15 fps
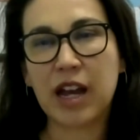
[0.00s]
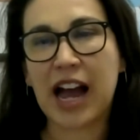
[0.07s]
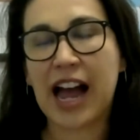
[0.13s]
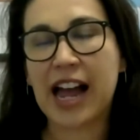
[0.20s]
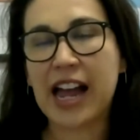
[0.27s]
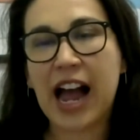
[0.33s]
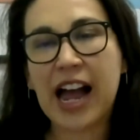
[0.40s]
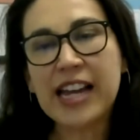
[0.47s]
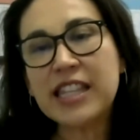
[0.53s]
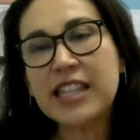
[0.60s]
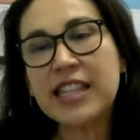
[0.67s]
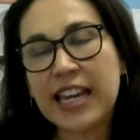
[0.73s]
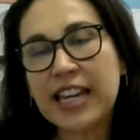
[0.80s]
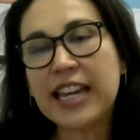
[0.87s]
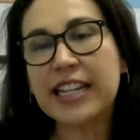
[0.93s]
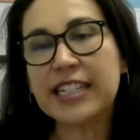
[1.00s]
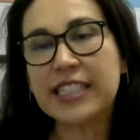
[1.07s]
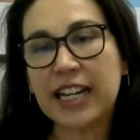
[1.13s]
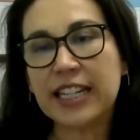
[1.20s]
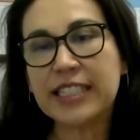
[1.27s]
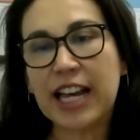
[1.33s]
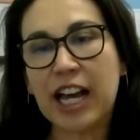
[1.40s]
I think it
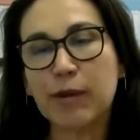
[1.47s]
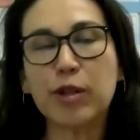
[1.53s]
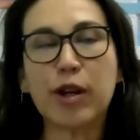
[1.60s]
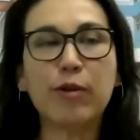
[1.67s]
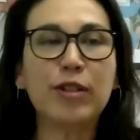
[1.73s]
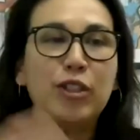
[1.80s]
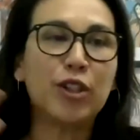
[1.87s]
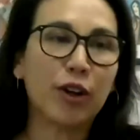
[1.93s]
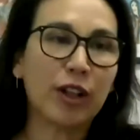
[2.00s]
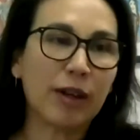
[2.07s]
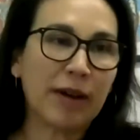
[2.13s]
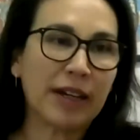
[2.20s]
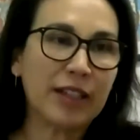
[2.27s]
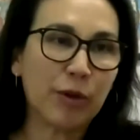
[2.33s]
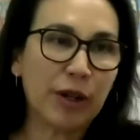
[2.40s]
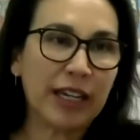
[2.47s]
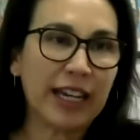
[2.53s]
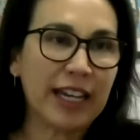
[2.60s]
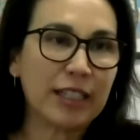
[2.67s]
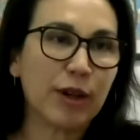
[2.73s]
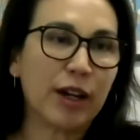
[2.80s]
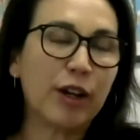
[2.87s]
does help. So I always joke, like, my 3
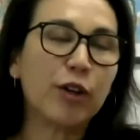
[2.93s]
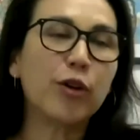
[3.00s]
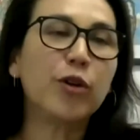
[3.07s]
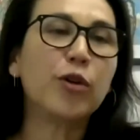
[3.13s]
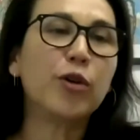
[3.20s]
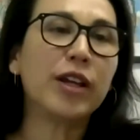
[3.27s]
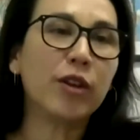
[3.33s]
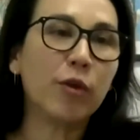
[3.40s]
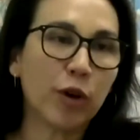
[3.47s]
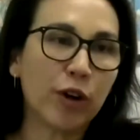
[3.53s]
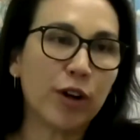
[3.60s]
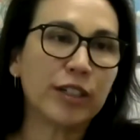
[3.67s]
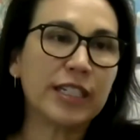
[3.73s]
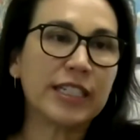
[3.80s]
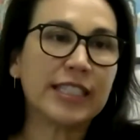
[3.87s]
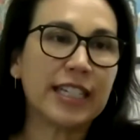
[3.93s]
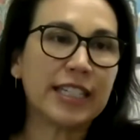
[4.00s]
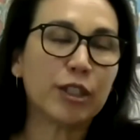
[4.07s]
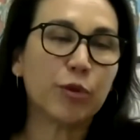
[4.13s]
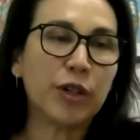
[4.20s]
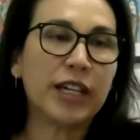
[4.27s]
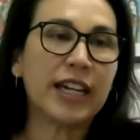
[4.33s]
kids, right? Who in the world says
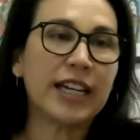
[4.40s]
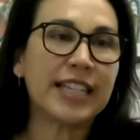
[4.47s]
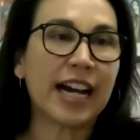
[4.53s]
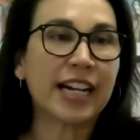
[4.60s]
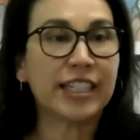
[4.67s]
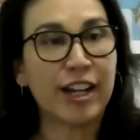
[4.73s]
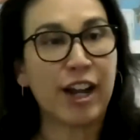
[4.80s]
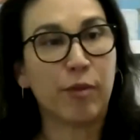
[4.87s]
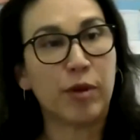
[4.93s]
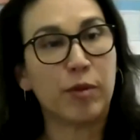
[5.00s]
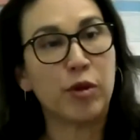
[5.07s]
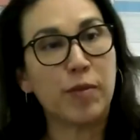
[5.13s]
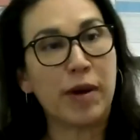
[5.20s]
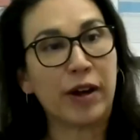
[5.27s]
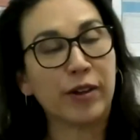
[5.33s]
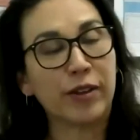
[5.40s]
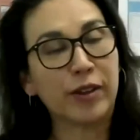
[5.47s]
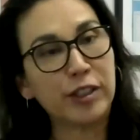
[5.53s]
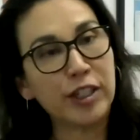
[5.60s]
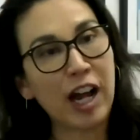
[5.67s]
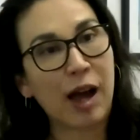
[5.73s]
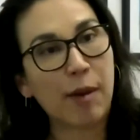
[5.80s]
3 kids actually help them do better at their
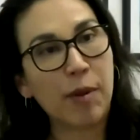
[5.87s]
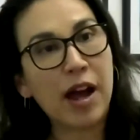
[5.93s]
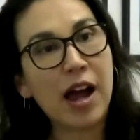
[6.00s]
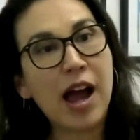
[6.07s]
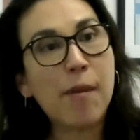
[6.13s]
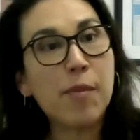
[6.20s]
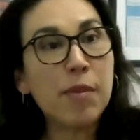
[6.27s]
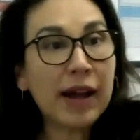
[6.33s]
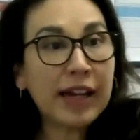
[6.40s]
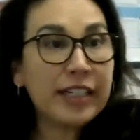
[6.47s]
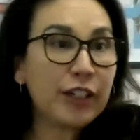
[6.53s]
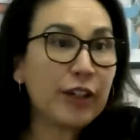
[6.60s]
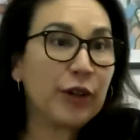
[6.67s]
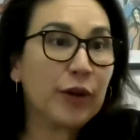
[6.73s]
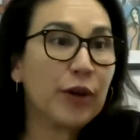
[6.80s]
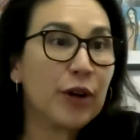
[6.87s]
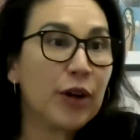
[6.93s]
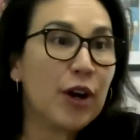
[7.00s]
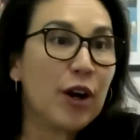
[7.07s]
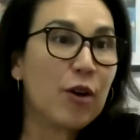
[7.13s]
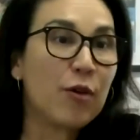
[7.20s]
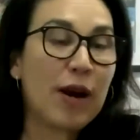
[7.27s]
job? But mine do,
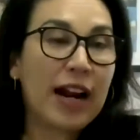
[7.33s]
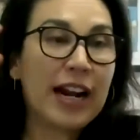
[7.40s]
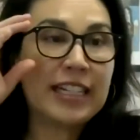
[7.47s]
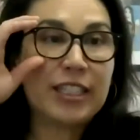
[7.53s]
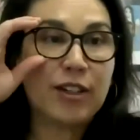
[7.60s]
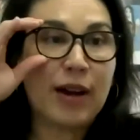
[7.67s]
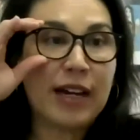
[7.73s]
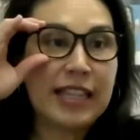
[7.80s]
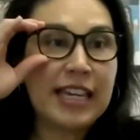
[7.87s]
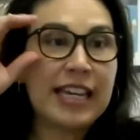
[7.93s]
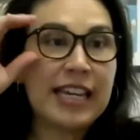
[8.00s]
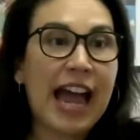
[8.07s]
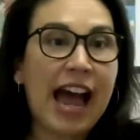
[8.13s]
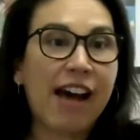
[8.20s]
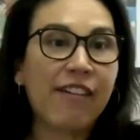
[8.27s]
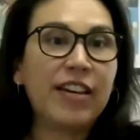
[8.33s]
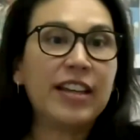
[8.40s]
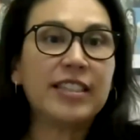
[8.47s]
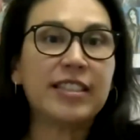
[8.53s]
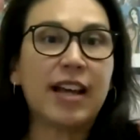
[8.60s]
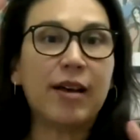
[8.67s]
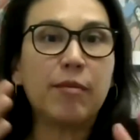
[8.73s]
right? And so I think having
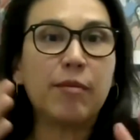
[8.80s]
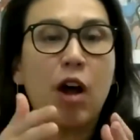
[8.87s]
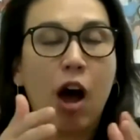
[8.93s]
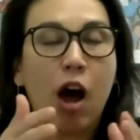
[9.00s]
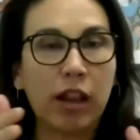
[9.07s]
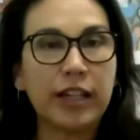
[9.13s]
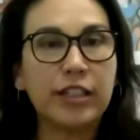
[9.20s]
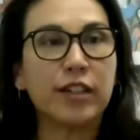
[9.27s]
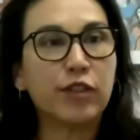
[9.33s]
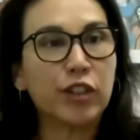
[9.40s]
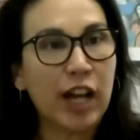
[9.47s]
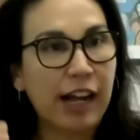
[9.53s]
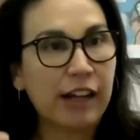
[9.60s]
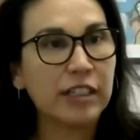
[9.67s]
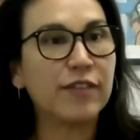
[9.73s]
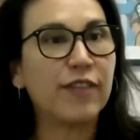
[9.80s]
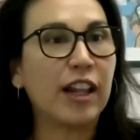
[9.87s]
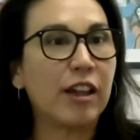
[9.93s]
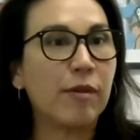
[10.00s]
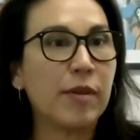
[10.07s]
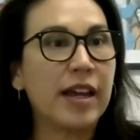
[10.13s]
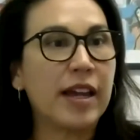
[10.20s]
some knowledge of child
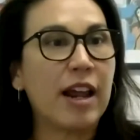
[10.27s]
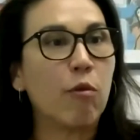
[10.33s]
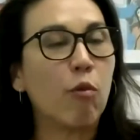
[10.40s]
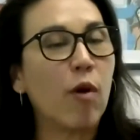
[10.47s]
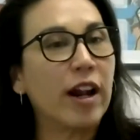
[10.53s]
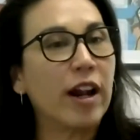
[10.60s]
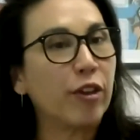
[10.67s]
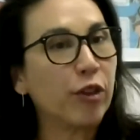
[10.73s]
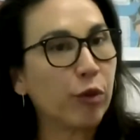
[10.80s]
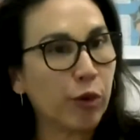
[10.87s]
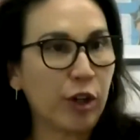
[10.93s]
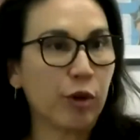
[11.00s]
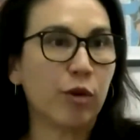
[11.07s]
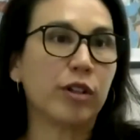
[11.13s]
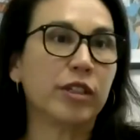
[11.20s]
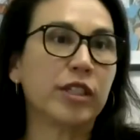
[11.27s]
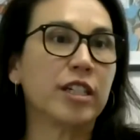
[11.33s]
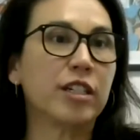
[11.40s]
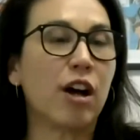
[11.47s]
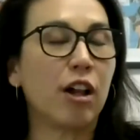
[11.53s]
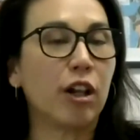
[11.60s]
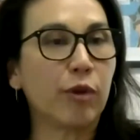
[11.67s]
development and what a 3-year-old can
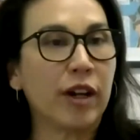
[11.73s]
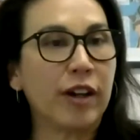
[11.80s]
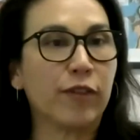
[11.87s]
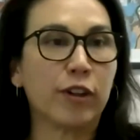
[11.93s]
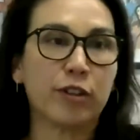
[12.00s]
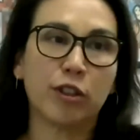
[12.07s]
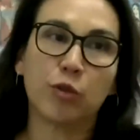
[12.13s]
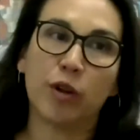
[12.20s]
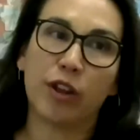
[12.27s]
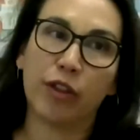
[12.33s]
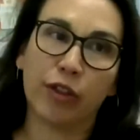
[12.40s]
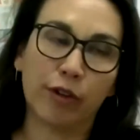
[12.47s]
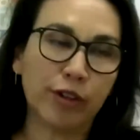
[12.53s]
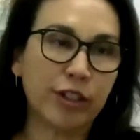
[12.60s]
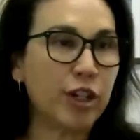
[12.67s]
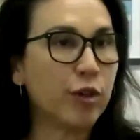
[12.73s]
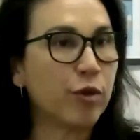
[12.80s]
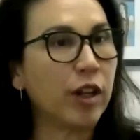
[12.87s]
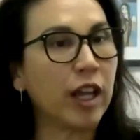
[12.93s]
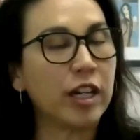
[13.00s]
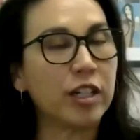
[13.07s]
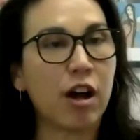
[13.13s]
tolerate versus what a
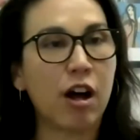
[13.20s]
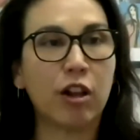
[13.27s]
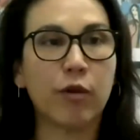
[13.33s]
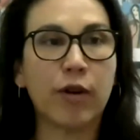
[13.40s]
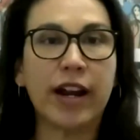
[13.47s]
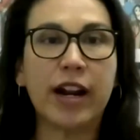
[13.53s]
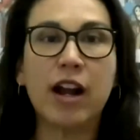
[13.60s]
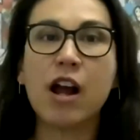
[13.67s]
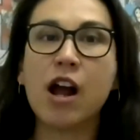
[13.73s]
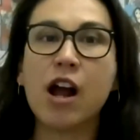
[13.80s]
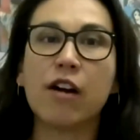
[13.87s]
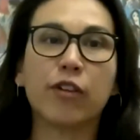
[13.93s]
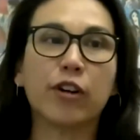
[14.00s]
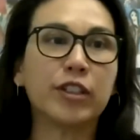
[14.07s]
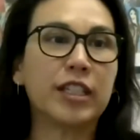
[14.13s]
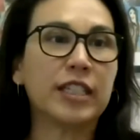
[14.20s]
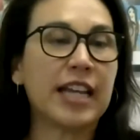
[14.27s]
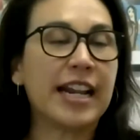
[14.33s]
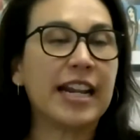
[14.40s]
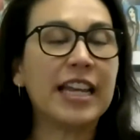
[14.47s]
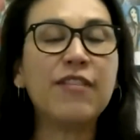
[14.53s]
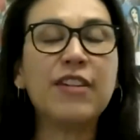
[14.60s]
13-year-old can tolerate versus,
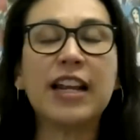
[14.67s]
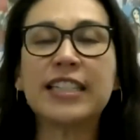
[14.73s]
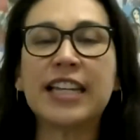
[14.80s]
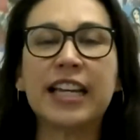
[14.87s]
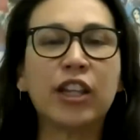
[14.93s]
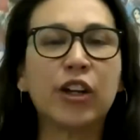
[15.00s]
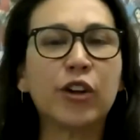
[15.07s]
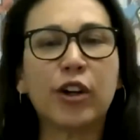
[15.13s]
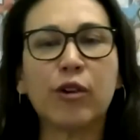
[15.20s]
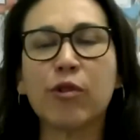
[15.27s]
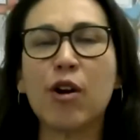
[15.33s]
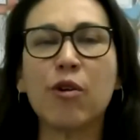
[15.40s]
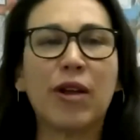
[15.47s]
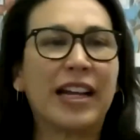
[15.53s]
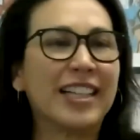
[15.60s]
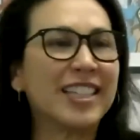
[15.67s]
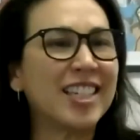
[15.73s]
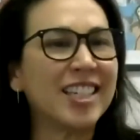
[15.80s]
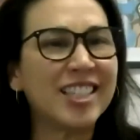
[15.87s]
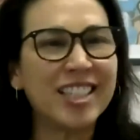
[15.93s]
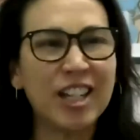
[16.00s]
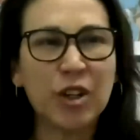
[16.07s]
and even as I learn and grow, like
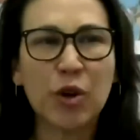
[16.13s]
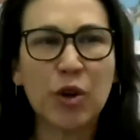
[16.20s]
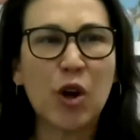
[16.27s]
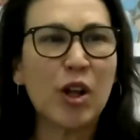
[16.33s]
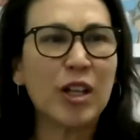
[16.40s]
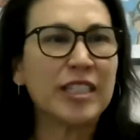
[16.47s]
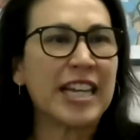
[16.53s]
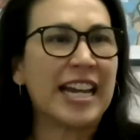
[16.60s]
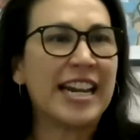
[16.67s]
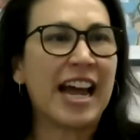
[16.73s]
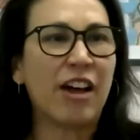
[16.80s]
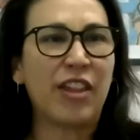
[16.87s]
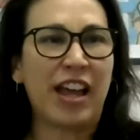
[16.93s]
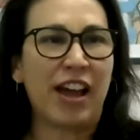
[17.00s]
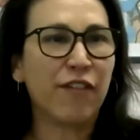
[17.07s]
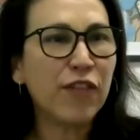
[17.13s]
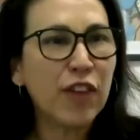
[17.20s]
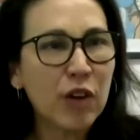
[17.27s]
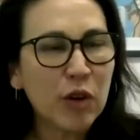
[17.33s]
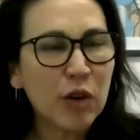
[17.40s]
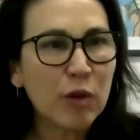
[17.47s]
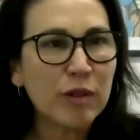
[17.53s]
16-year-olds, and now they have
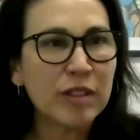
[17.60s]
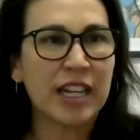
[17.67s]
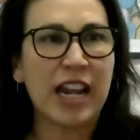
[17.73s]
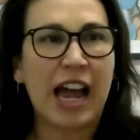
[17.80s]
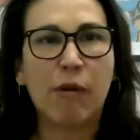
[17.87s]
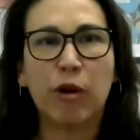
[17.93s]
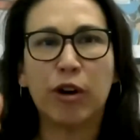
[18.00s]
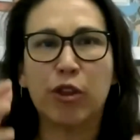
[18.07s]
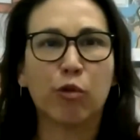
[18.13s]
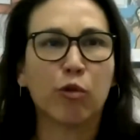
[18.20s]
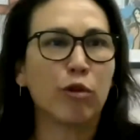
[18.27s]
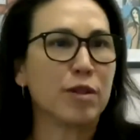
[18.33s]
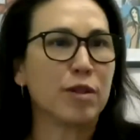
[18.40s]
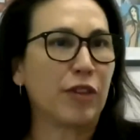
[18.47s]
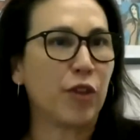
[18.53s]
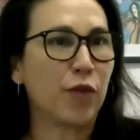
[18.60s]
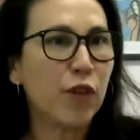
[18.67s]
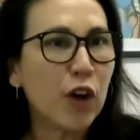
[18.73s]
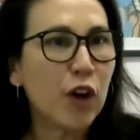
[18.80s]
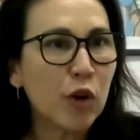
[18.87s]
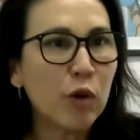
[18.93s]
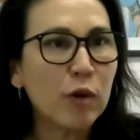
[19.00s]
phones, and what are the rules about the
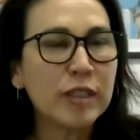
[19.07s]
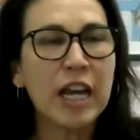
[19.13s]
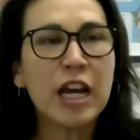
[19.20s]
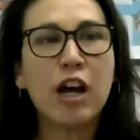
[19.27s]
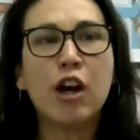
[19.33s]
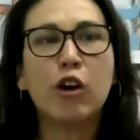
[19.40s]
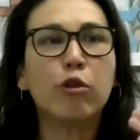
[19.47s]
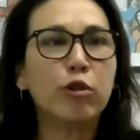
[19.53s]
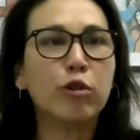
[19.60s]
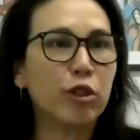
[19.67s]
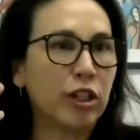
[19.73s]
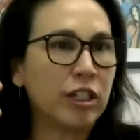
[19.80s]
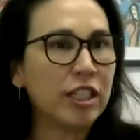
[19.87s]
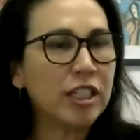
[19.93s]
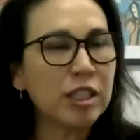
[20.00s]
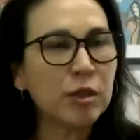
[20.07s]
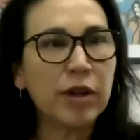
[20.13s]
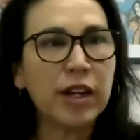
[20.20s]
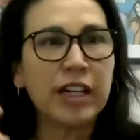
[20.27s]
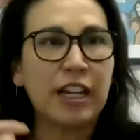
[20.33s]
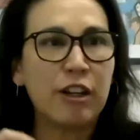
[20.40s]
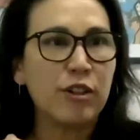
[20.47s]
phones? Who's going to
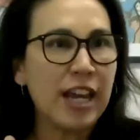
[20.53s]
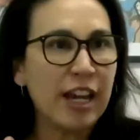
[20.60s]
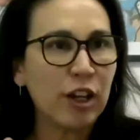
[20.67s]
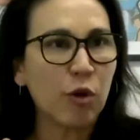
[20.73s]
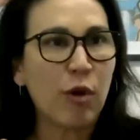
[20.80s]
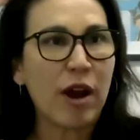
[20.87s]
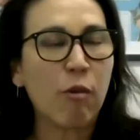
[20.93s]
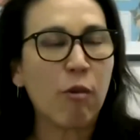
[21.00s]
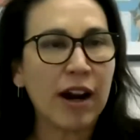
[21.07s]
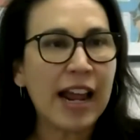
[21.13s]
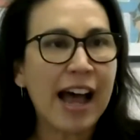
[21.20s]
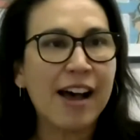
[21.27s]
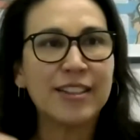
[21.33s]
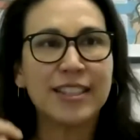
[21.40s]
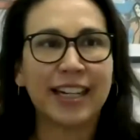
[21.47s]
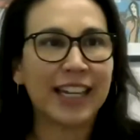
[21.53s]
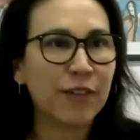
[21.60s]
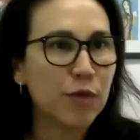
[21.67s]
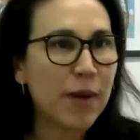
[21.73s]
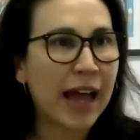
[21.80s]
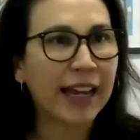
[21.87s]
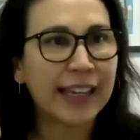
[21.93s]
discipline? Can you take it away at one house and then give
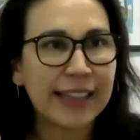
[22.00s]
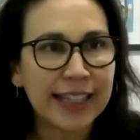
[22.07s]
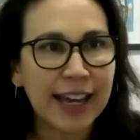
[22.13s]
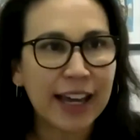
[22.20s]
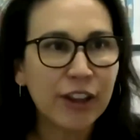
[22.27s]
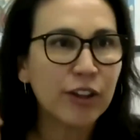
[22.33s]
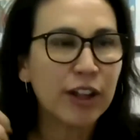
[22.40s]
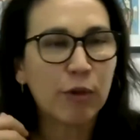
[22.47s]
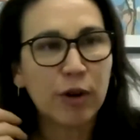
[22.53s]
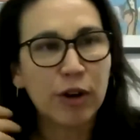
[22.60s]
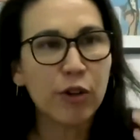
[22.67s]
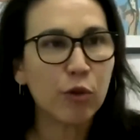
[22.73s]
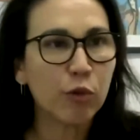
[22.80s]
it back at the other? Like, what are the